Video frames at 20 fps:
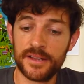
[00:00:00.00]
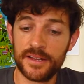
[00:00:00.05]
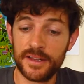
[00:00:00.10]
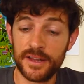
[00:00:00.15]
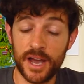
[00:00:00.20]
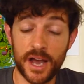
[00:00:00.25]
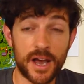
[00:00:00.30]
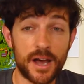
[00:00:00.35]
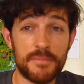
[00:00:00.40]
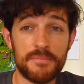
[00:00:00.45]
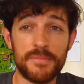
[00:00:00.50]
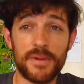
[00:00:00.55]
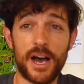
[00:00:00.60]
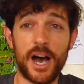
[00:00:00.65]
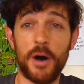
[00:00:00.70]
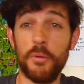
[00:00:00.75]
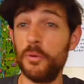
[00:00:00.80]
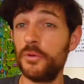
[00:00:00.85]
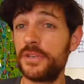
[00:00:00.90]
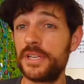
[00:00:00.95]
I
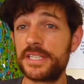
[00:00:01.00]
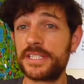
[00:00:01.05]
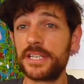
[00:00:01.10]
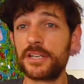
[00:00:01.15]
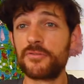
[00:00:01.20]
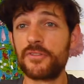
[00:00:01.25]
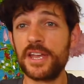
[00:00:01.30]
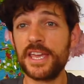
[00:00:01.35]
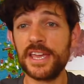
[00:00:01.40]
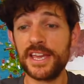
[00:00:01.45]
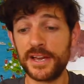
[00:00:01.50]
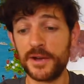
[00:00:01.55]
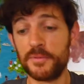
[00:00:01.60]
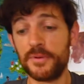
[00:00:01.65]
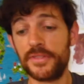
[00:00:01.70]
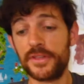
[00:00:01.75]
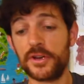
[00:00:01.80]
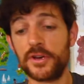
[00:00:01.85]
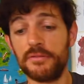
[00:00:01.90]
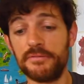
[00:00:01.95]
wouldn't disagree
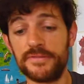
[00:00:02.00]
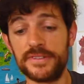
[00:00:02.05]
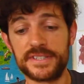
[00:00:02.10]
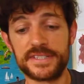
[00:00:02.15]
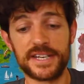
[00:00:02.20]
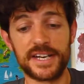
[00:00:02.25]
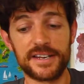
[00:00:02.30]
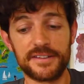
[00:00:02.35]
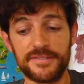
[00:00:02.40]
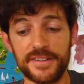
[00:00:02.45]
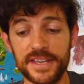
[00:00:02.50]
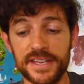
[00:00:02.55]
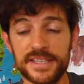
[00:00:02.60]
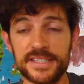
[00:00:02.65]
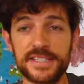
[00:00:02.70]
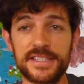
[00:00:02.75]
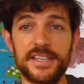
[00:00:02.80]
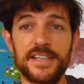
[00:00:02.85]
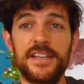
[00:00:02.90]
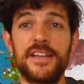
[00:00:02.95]
with the comfort side of
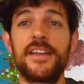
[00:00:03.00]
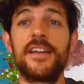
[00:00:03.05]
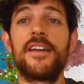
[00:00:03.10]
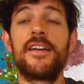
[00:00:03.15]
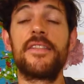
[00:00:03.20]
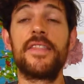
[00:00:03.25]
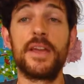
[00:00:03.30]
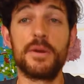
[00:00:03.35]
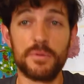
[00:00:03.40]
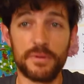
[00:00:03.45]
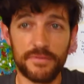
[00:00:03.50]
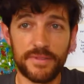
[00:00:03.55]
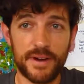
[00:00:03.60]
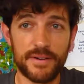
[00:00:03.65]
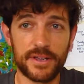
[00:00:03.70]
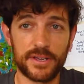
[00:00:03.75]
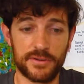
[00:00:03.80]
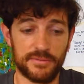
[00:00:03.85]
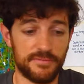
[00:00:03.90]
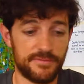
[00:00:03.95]
things. They were
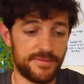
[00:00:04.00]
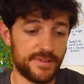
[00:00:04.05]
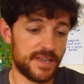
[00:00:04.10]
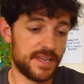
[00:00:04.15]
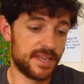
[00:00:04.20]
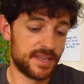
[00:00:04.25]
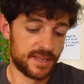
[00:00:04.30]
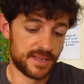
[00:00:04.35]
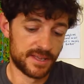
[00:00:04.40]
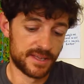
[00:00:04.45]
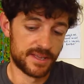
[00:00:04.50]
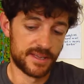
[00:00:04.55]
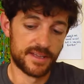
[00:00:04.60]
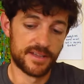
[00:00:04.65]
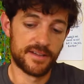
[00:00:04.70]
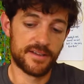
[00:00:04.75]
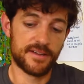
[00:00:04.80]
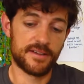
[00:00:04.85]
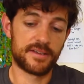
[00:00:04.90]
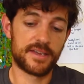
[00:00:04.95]
very comfy.
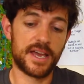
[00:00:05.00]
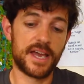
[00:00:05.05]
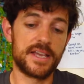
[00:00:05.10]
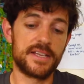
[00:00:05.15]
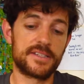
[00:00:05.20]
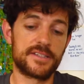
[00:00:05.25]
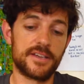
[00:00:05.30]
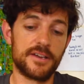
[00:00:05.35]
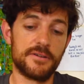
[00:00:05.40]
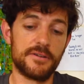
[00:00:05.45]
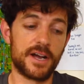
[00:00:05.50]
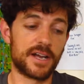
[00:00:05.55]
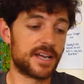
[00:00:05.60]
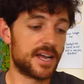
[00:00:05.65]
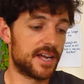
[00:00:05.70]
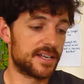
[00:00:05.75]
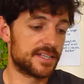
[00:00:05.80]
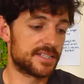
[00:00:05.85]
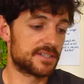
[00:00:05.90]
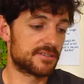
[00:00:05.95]
Okay, so I
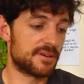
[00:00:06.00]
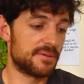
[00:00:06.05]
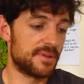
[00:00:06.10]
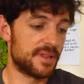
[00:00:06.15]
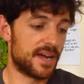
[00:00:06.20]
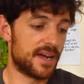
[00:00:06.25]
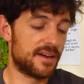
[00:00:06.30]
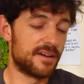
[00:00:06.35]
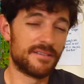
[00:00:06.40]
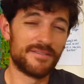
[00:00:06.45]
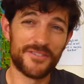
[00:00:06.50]
can't disagree with that.